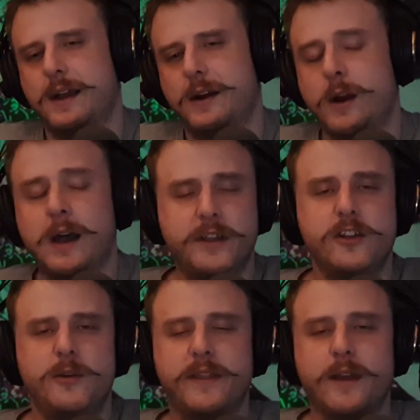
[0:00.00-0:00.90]
or I'll tell
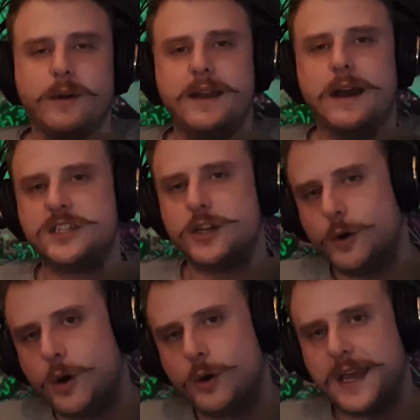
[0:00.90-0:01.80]
you about that right now.
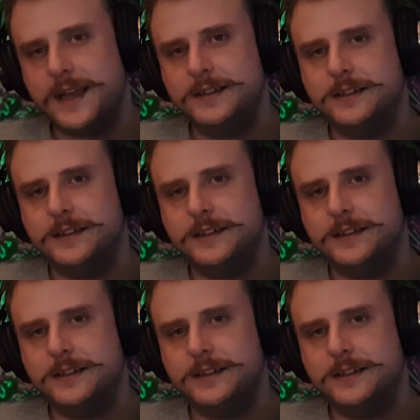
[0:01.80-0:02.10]
So, okay,